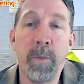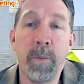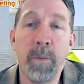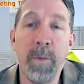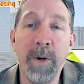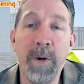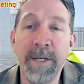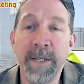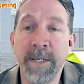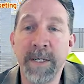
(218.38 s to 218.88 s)

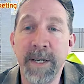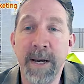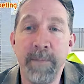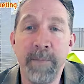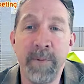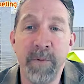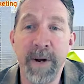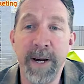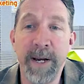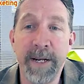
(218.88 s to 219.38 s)
we
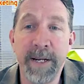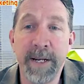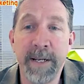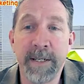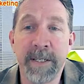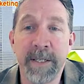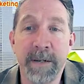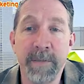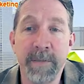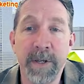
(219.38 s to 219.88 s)

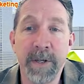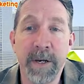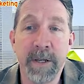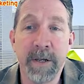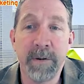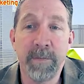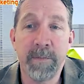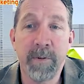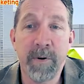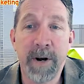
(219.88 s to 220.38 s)
separated some of the
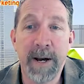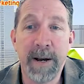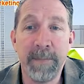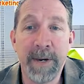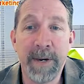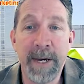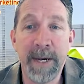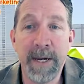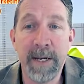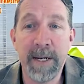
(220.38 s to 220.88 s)
other prime
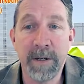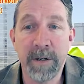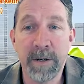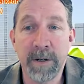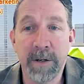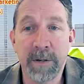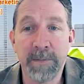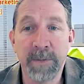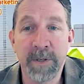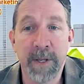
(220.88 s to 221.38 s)
key
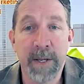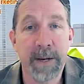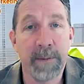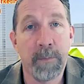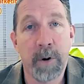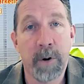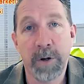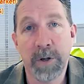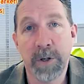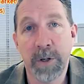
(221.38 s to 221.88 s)
terms like
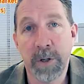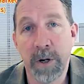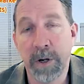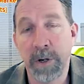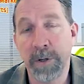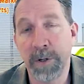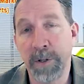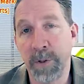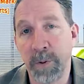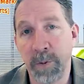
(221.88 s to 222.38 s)
martial
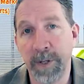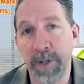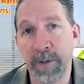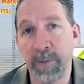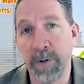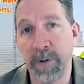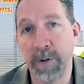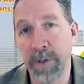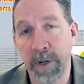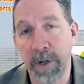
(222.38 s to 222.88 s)
arts
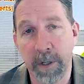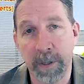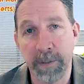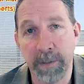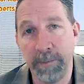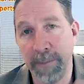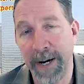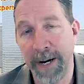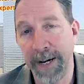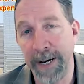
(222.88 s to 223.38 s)
with what's called a
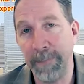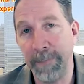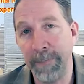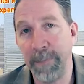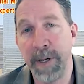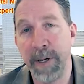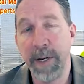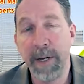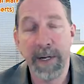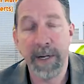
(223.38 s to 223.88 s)
pipe.
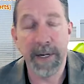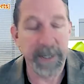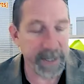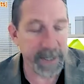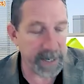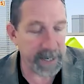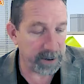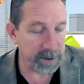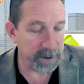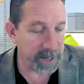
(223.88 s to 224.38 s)
It's
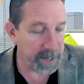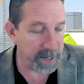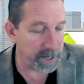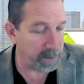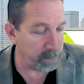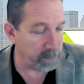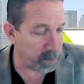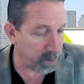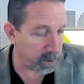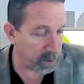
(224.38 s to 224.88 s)
on your
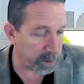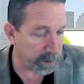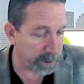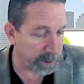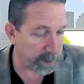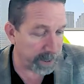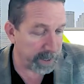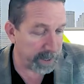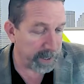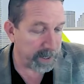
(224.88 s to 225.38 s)

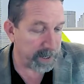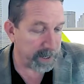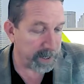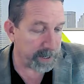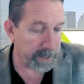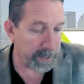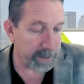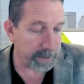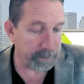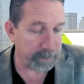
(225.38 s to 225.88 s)
keyboard.
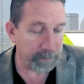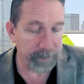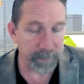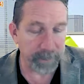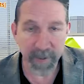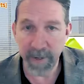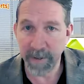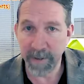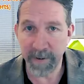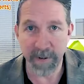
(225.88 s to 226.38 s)

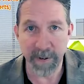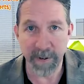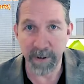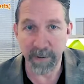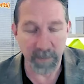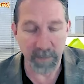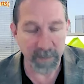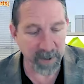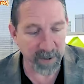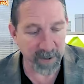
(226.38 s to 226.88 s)
You
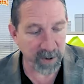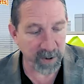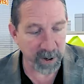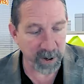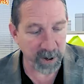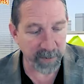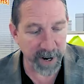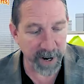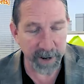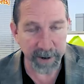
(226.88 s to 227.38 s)
just
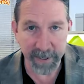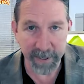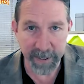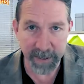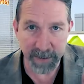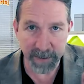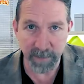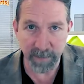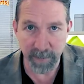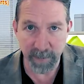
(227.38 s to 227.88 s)
look around,
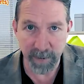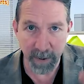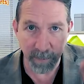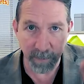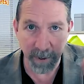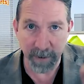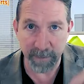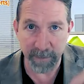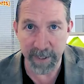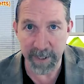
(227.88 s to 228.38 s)
it's
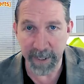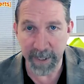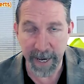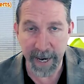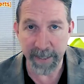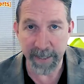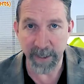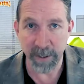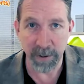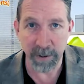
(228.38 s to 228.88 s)
above the
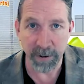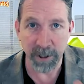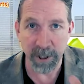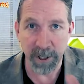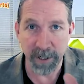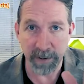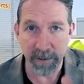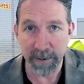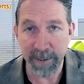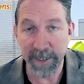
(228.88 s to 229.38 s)
slash, so
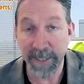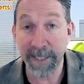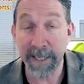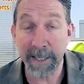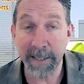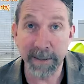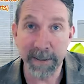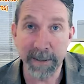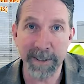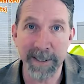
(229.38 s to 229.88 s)

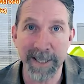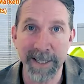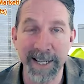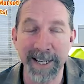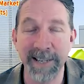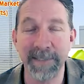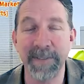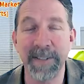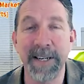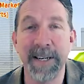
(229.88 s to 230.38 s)

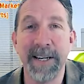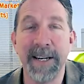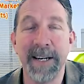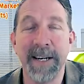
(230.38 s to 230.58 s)
shift,